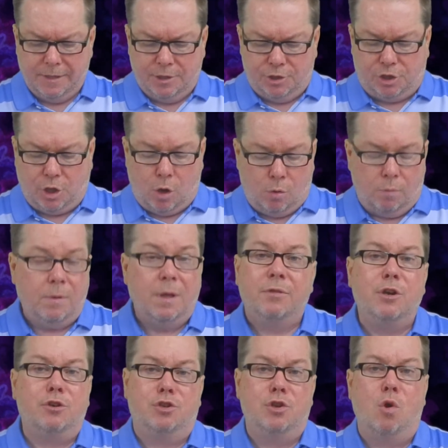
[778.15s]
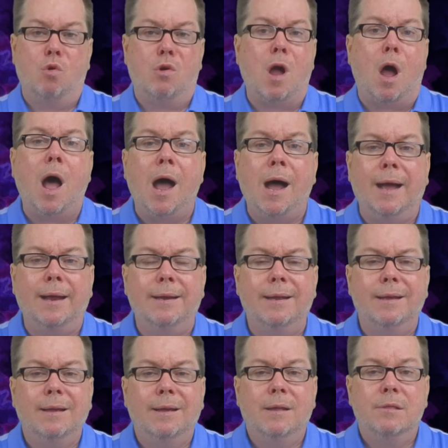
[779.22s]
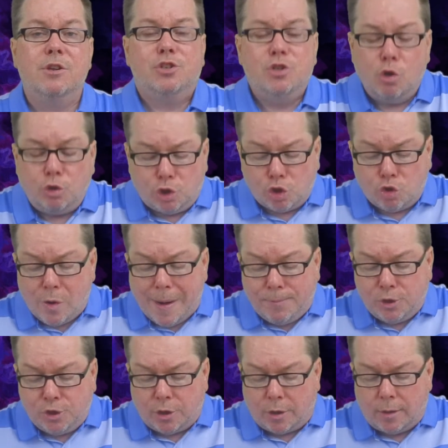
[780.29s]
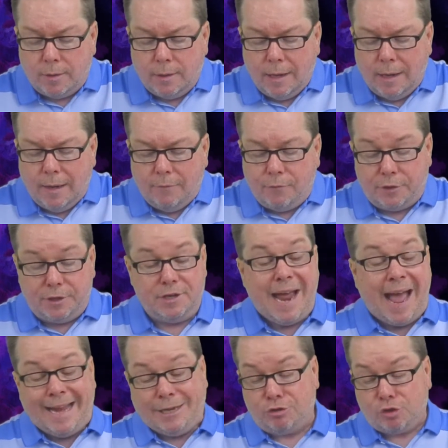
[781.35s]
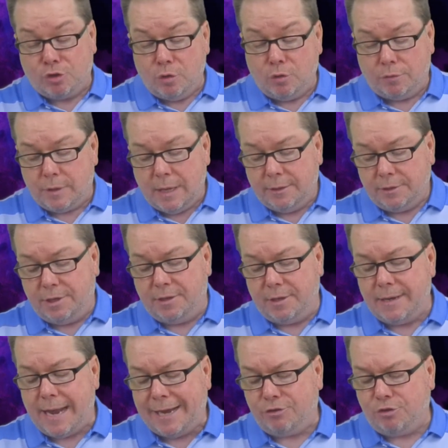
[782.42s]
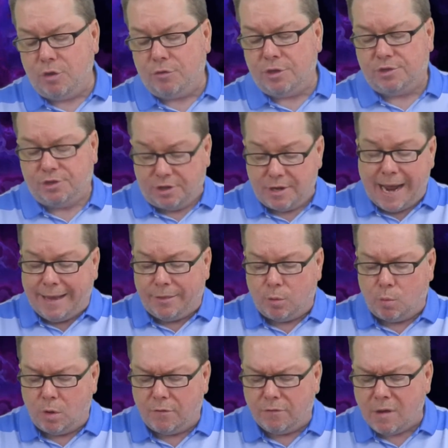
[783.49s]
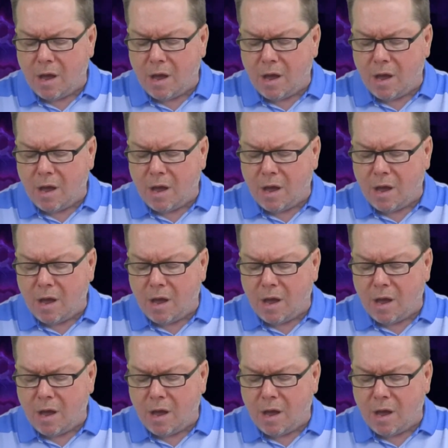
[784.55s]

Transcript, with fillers: So there's no God. There's no scripture. For deny truth, to deny truth is to deny the word of